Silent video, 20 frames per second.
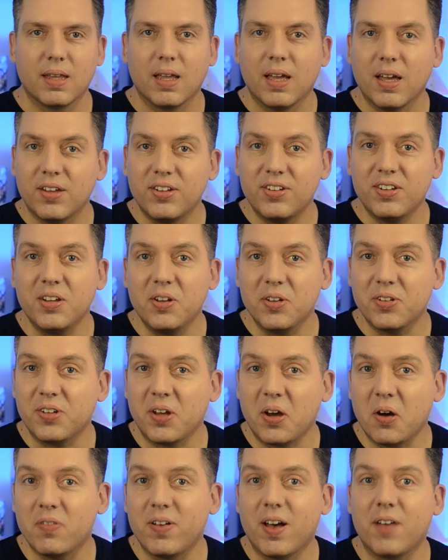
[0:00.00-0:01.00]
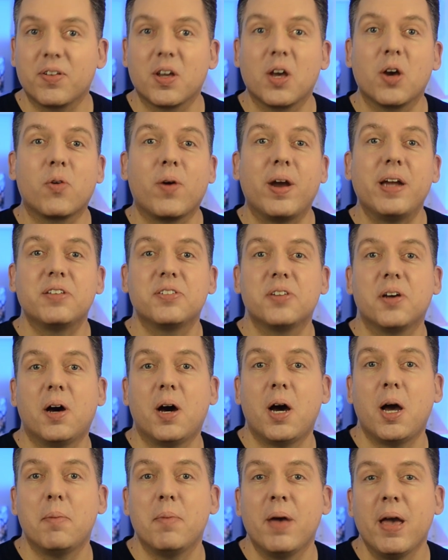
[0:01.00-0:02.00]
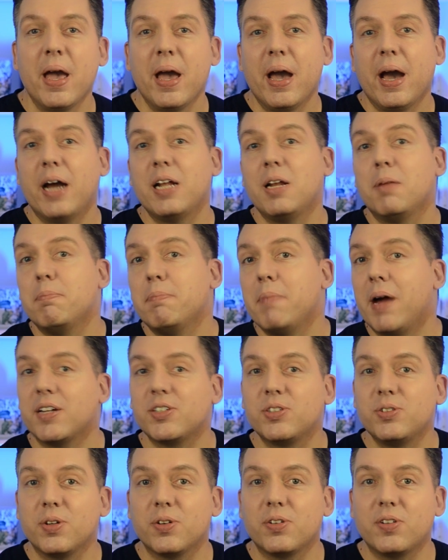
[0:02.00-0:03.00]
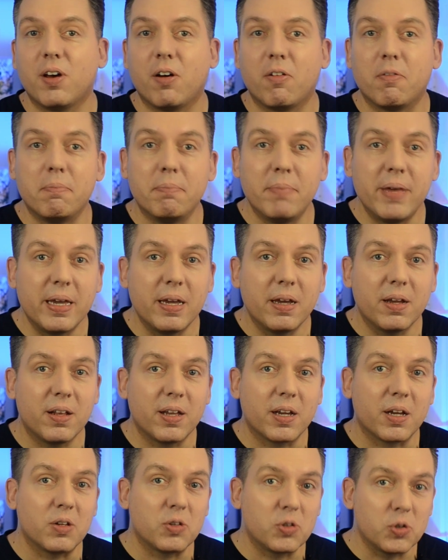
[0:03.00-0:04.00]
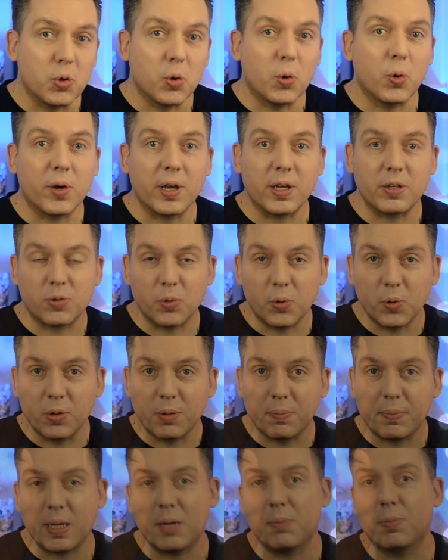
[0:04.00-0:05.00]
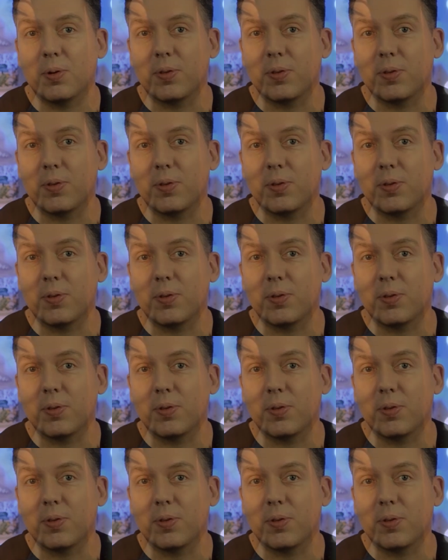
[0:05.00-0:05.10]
See yourself having a great time and imagine yourself mingling and talking to all the people